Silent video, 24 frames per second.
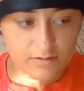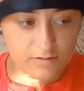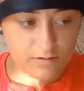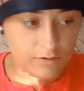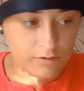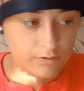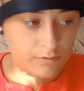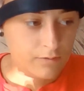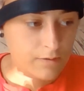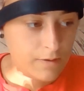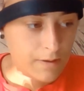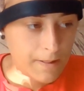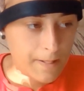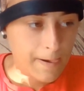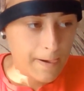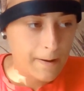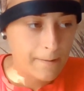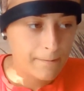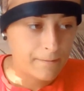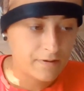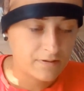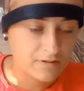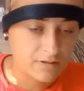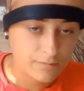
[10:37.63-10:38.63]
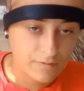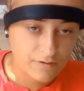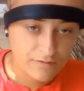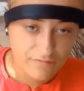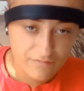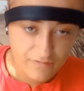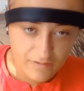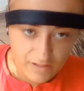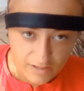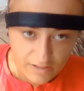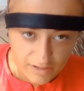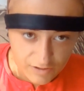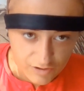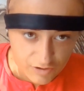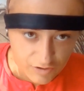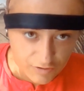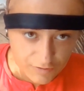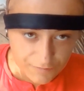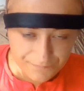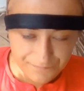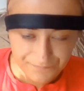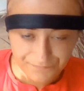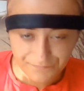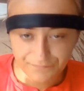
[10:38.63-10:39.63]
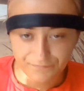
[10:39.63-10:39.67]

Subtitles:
So by the time I'd finished,